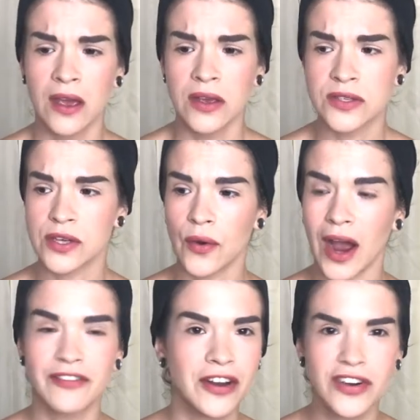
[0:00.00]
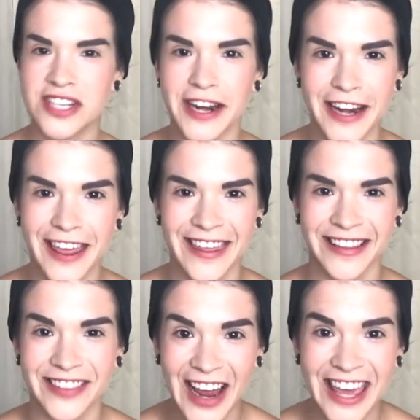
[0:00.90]
So I've never done
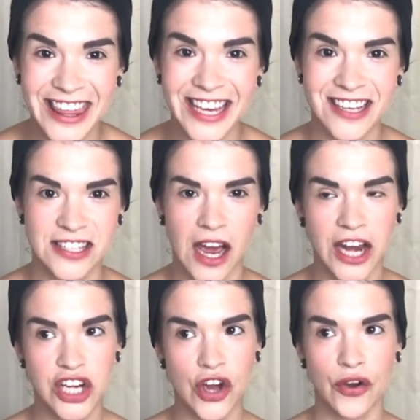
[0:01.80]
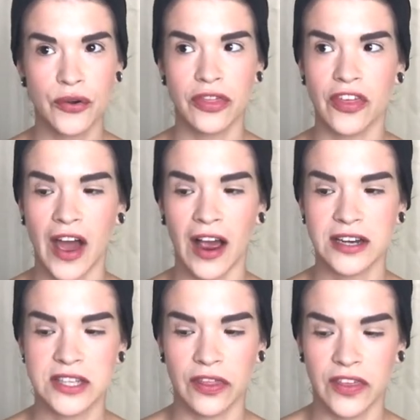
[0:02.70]
anything like this. I know
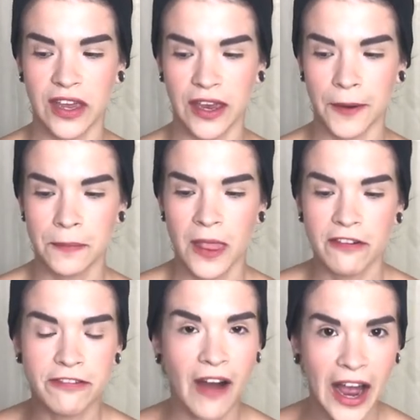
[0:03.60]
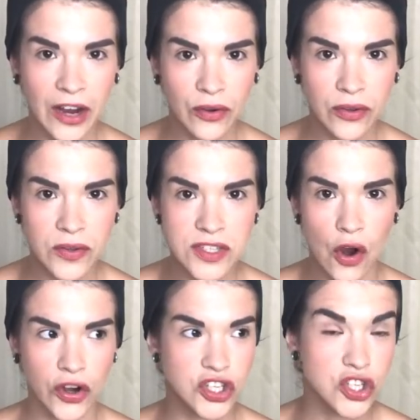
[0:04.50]
that the files
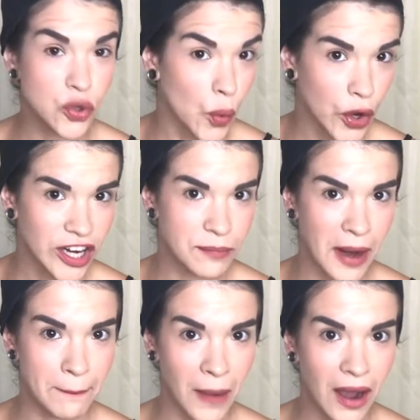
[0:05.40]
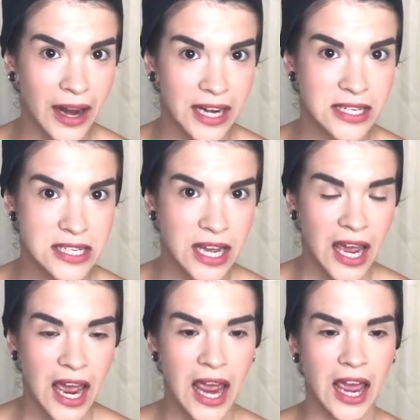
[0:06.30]
are stored in my mind,
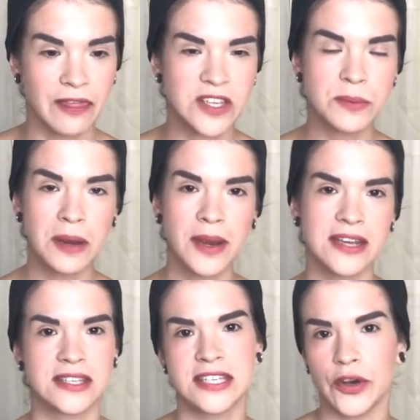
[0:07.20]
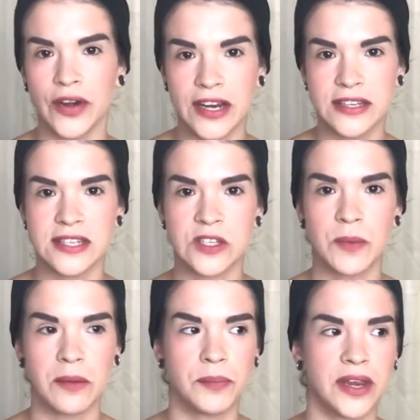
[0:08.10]
and this may be a series, this
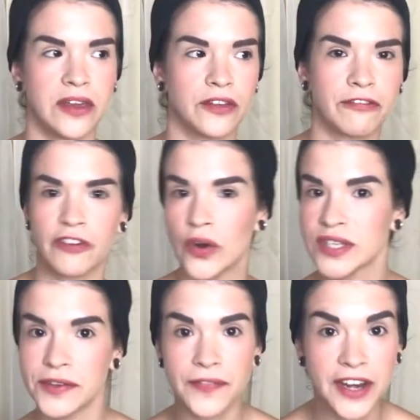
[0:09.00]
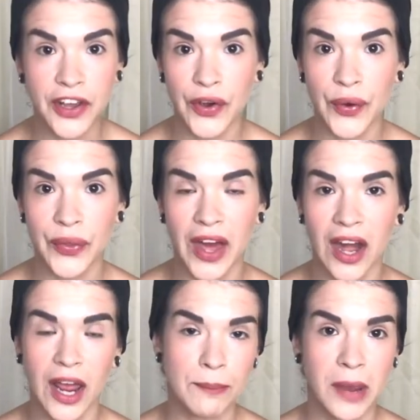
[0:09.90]
may be the first video
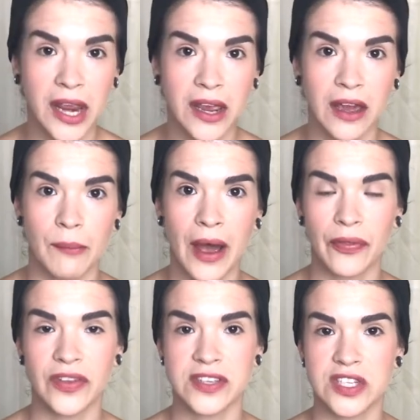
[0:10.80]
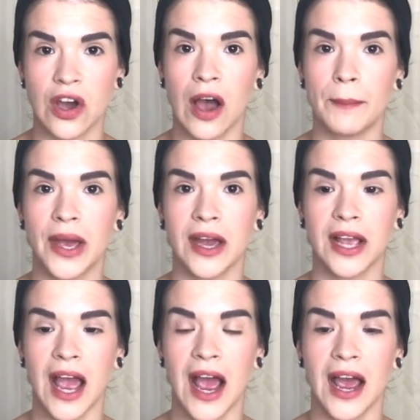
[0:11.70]
that I make about this
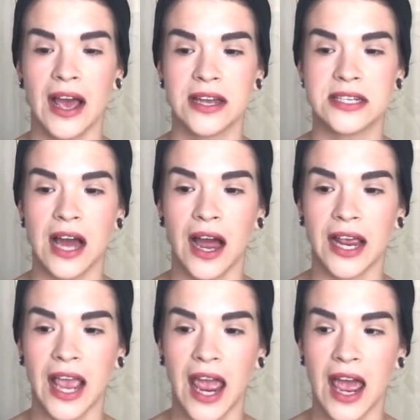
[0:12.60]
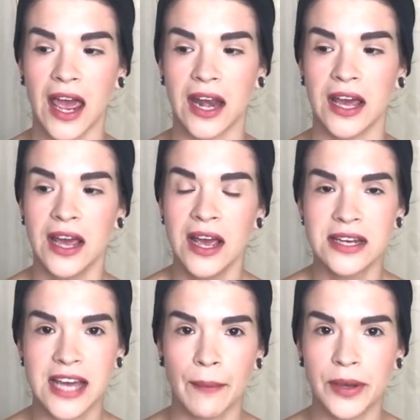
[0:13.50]
topic, and I can
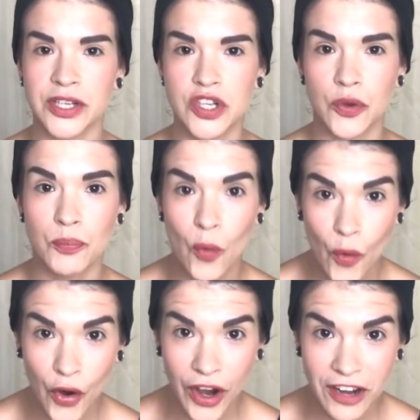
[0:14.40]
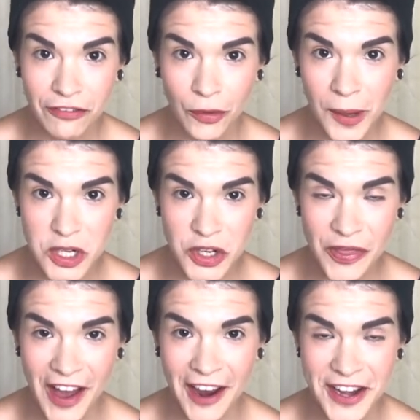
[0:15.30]
tap into more information
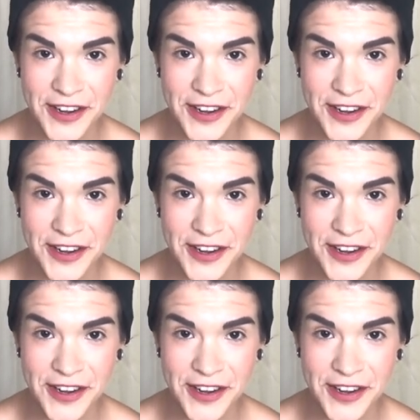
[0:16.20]
that I